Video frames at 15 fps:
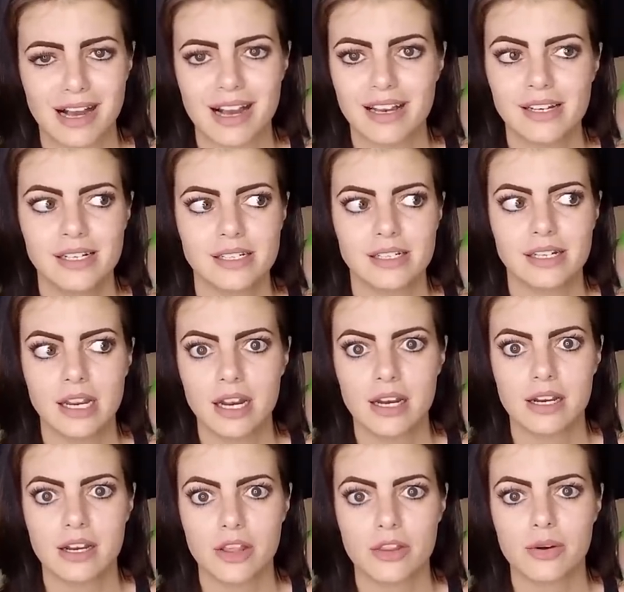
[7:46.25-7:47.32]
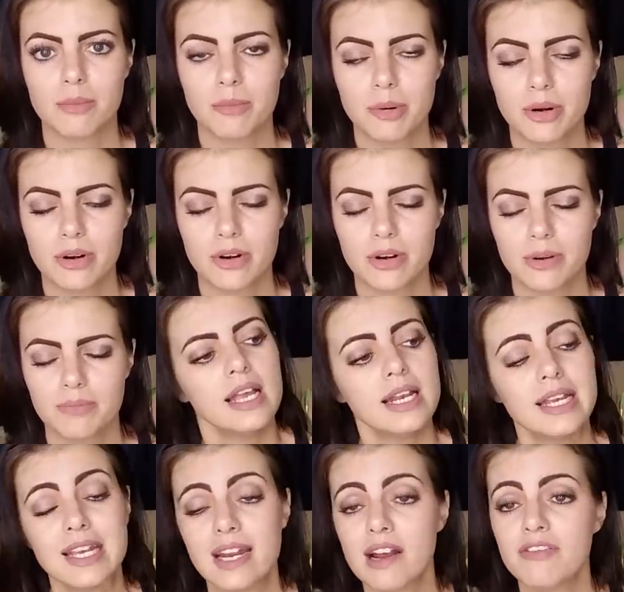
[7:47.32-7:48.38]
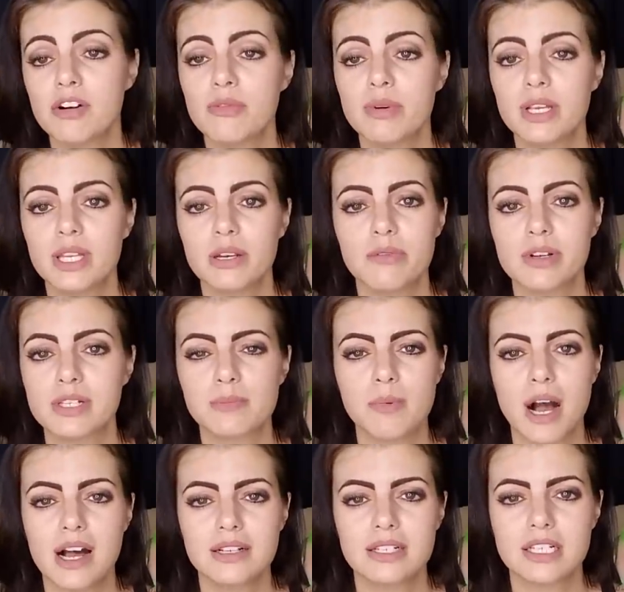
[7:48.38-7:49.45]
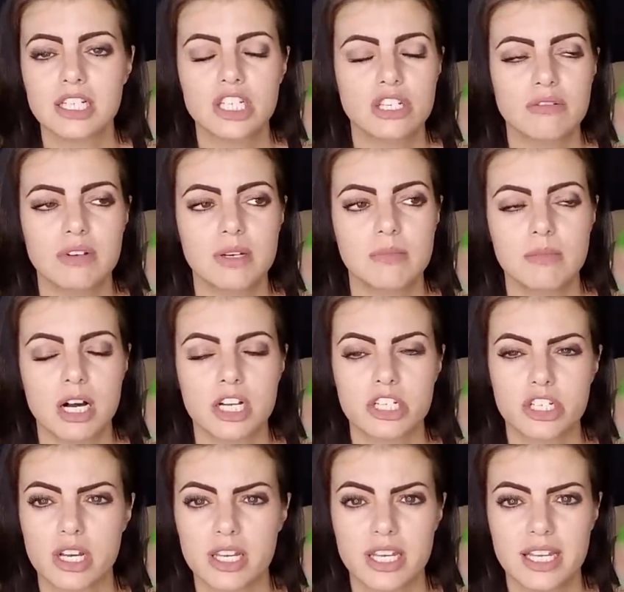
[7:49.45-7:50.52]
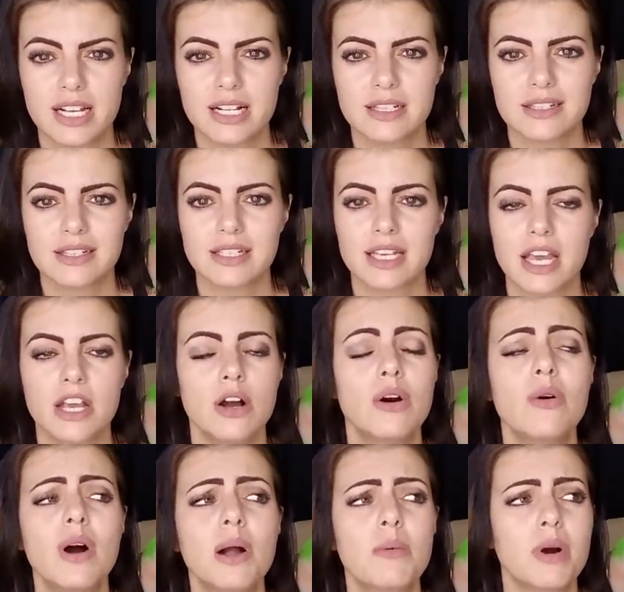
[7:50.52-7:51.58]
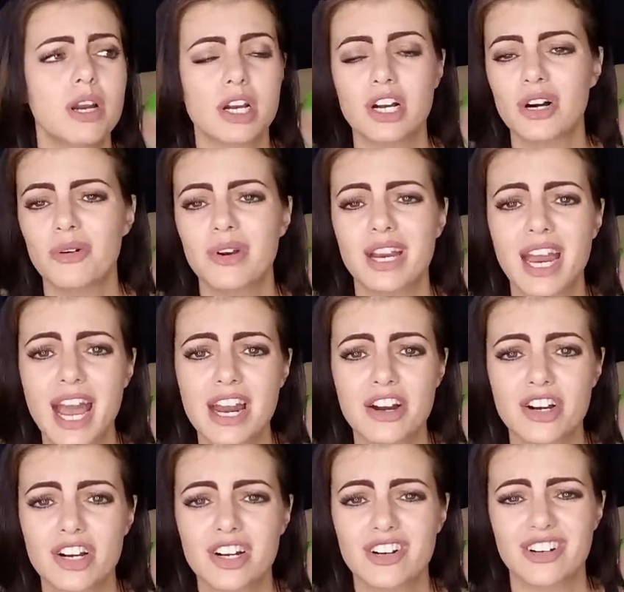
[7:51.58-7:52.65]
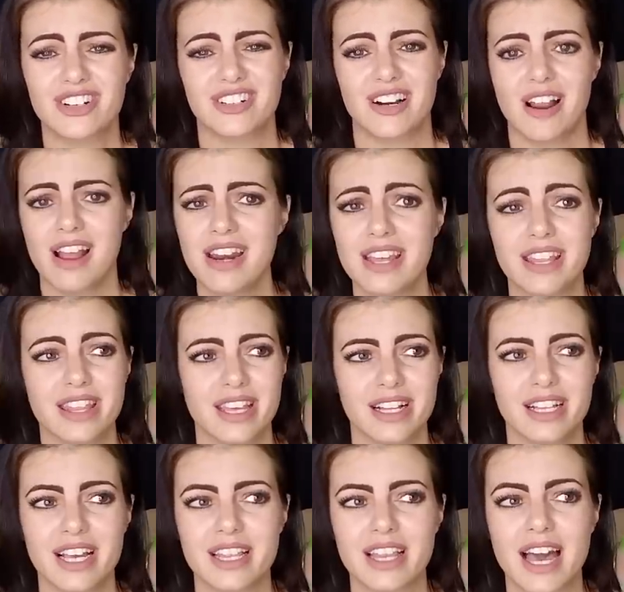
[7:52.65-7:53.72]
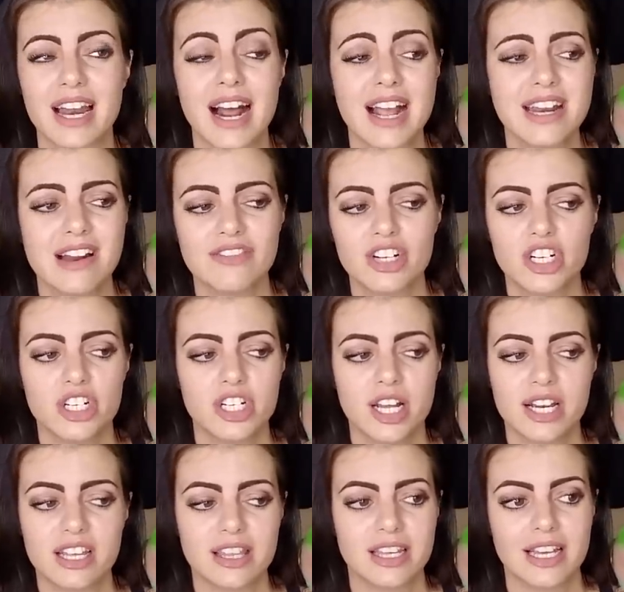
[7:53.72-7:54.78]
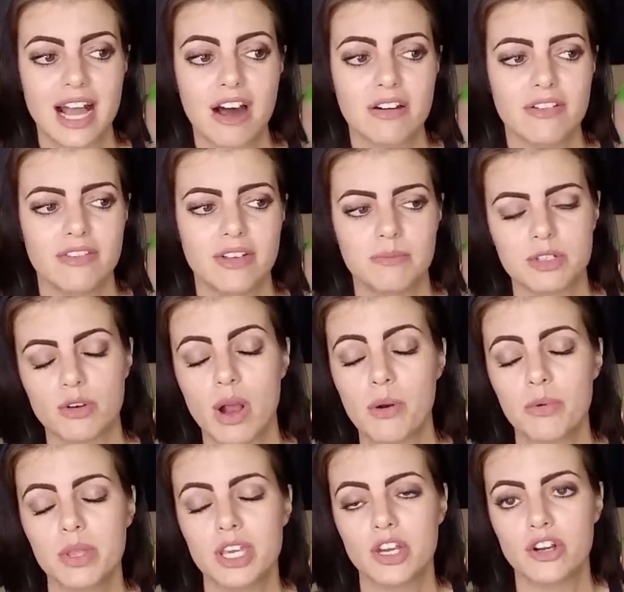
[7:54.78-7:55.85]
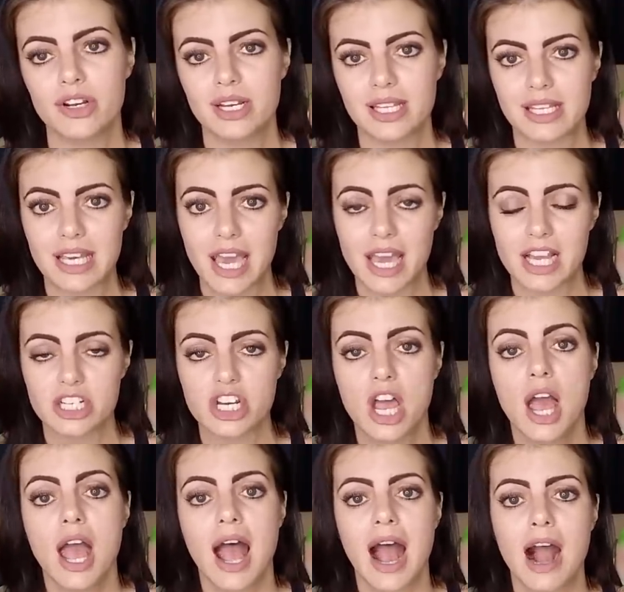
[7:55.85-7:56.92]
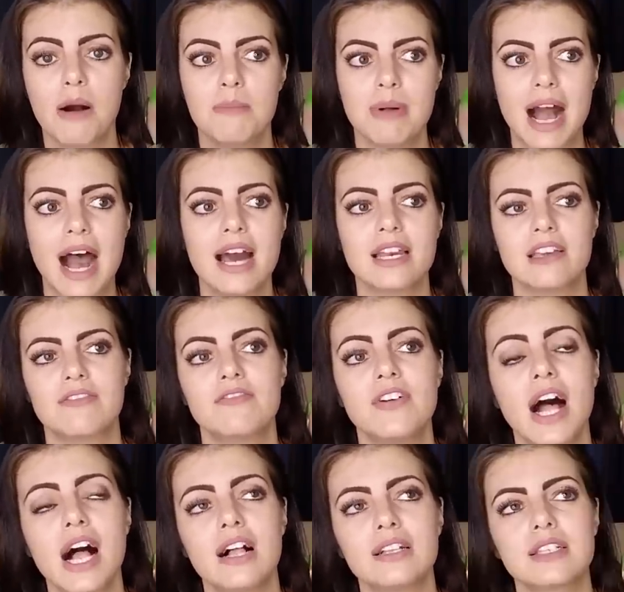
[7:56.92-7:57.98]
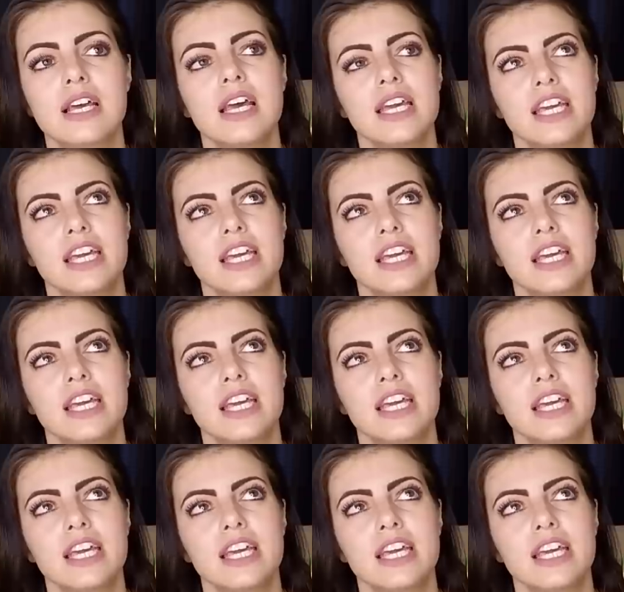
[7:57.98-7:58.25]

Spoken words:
I didn't need another bird. And he never really responded to it much. He didn't say, oh, I want to go get her or anything like that. I never heard anything out of him, so I really couldn't gauge how bad he felt.